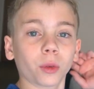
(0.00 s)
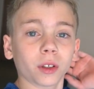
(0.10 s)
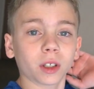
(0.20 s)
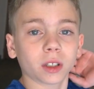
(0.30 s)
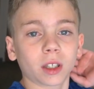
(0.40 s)
we
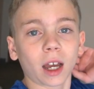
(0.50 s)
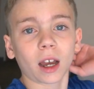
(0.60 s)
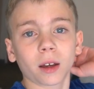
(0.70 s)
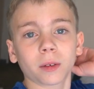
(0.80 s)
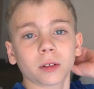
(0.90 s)
did
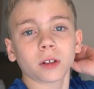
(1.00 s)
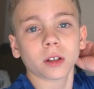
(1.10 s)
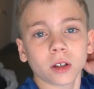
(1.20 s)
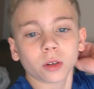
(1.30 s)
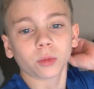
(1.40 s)
that,
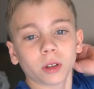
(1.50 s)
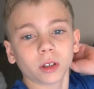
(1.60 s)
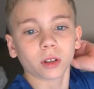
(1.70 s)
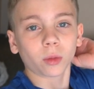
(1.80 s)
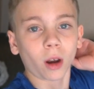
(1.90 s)

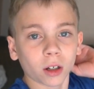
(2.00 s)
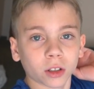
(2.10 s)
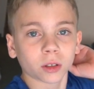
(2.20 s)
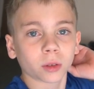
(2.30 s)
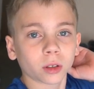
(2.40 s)
we
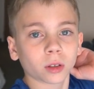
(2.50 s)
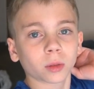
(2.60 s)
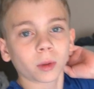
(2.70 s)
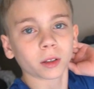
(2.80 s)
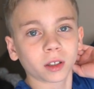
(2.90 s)
watched
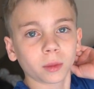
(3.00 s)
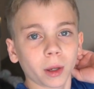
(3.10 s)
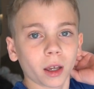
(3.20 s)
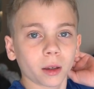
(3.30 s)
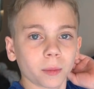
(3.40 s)
my
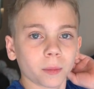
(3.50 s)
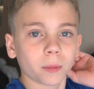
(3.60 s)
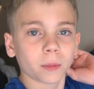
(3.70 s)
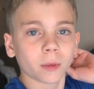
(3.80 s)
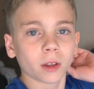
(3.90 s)
teammate
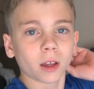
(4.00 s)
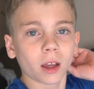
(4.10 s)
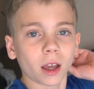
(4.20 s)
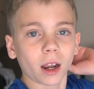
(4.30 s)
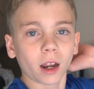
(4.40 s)

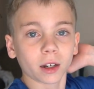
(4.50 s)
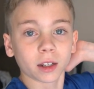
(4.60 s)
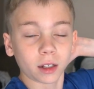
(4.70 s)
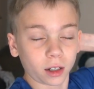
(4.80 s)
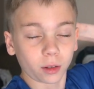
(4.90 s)
and
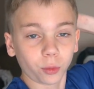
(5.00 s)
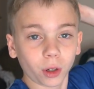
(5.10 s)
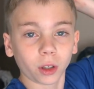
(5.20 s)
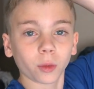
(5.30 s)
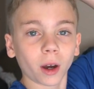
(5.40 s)
he did
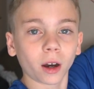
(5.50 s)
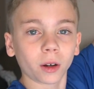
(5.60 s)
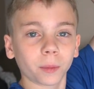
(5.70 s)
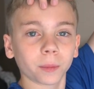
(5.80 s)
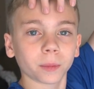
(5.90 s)
really
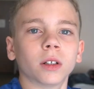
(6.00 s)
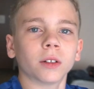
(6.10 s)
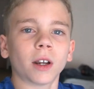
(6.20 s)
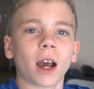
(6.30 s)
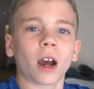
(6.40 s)
well.
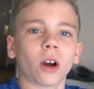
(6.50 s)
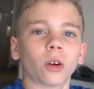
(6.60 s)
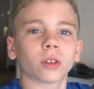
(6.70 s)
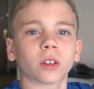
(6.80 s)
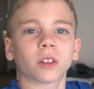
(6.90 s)

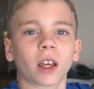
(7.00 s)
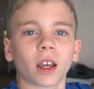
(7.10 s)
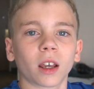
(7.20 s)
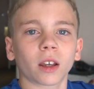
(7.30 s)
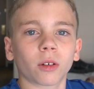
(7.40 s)
Now
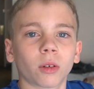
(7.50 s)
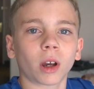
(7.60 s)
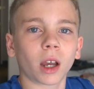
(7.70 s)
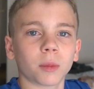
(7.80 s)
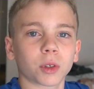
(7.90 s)
today
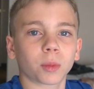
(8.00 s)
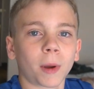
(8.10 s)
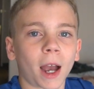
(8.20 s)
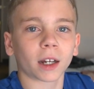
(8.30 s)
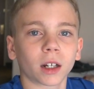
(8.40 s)
I am just
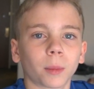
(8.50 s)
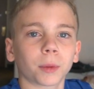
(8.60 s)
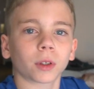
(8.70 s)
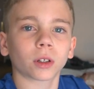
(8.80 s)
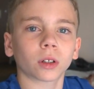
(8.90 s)
packing up a
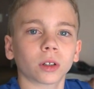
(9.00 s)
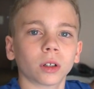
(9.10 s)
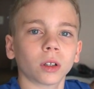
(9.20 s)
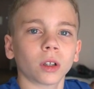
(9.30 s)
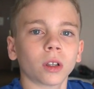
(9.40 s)
little.
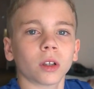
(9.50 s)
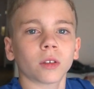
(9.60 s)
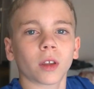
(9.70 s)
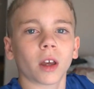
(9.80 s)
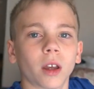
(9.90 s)

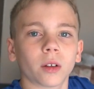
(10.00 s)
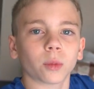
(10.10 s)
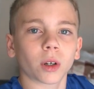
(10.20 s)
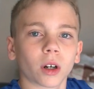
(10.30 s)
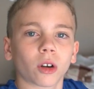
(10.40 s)
Then
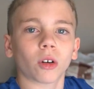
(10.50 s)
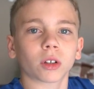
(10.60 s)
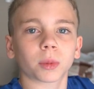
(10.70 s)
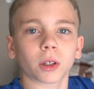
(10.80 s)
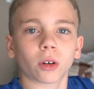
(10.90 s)
we are going
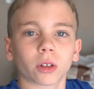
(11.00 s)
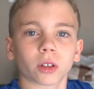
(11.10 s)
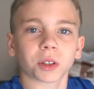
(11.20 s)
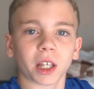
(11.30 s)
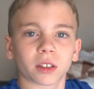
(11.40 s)
to be going
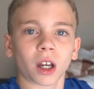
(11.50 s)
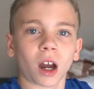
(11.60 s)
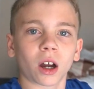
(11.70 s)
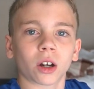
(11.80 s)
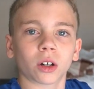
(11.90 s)
to Lake
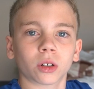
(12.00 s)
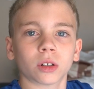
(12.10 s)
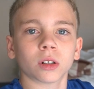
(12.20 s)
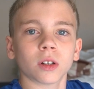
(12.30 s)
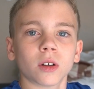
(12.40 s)
Tahoe
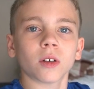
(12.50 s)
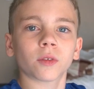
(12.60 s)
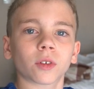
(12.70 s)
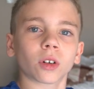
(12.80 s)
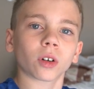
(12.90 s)

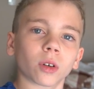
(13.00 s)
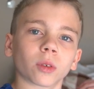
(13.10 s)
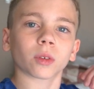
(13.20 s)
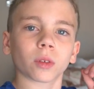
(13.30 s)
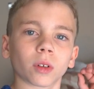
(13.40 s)
for
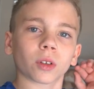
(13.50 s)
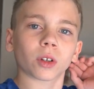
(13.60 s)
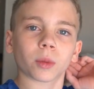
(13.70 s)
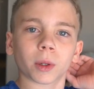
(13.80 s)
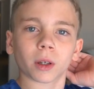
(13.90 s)
a
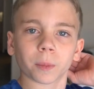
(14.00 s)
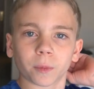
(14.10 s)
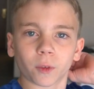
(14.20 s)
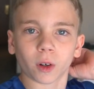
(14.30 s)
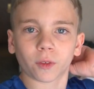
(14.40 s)
little bit,
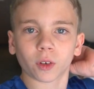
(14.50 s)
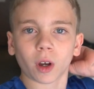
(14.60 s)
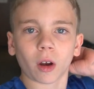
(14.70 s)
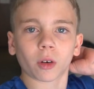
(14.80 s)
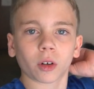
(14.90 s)
for a few
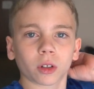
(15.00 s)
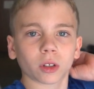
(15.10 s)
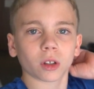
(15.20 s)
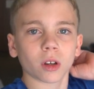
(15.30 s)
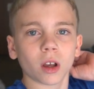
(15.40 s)
hours.
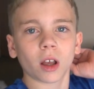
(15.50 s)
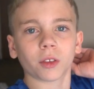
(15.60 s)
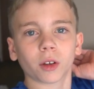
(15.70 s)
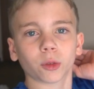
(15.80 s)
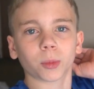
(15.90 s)
And
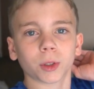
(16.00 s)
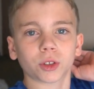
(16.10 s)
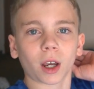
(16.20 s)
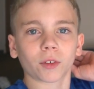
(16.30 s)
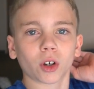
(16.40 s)
then we'll be
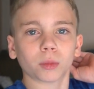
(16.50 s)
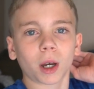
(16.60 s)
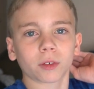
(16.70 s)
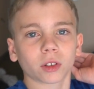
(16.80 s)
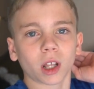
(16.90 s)
driving home
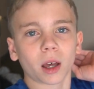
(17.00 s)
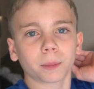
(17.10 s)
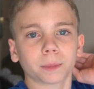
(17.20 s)
after that.